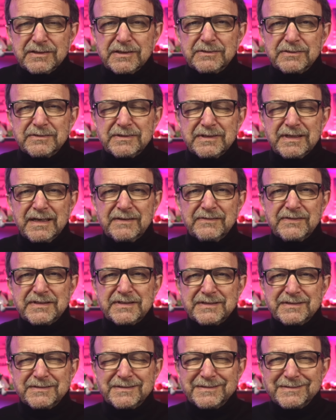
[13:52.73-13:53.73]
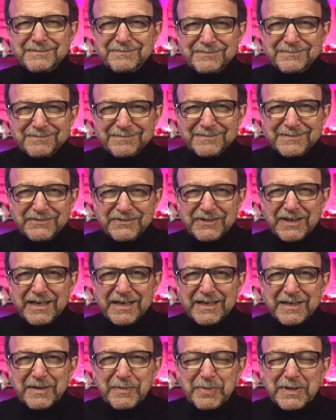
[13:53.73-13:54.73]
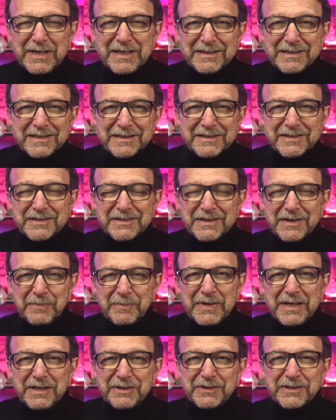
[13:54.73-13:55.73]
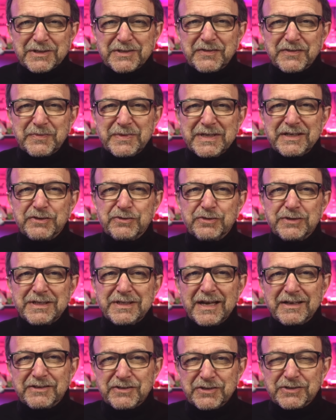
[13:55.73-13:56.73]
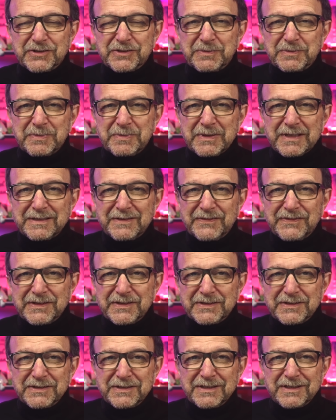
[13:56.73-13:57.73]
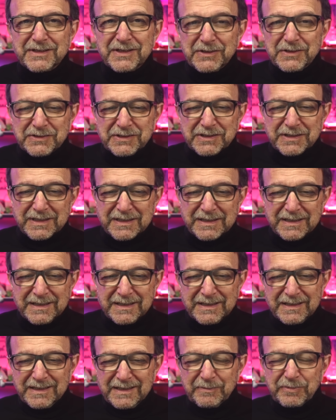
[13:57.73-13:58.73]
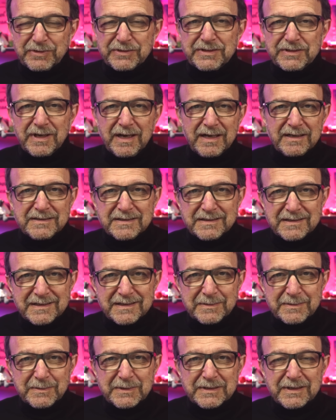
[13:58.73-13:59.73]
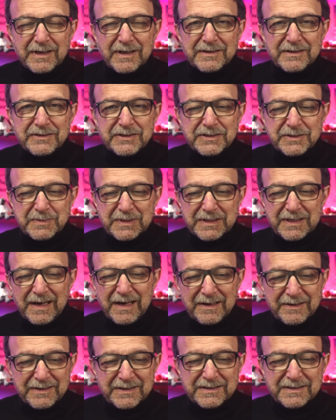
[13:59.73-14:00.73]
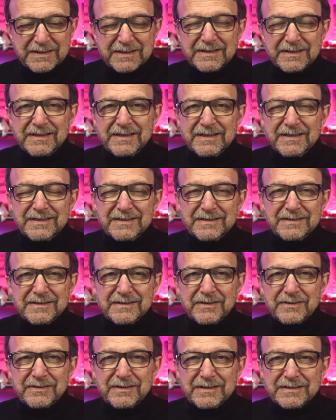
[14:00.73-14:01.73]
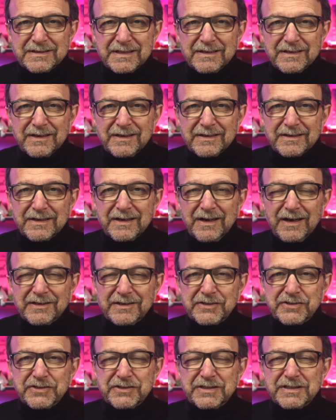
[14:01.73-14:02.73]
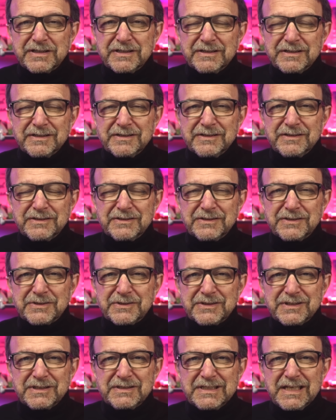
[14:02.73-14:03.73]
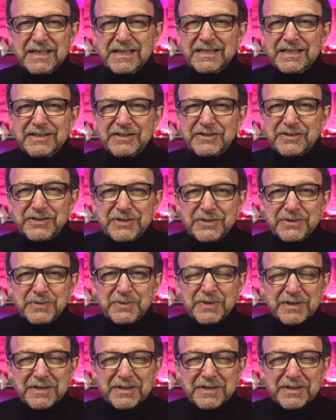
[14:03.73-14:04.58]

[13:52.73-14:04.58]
they have this vague appearance appearance of being credentialed, but if you look closely, Prasad is a hematologist, Makary is a is an oncology surgeon. It has nothing to do with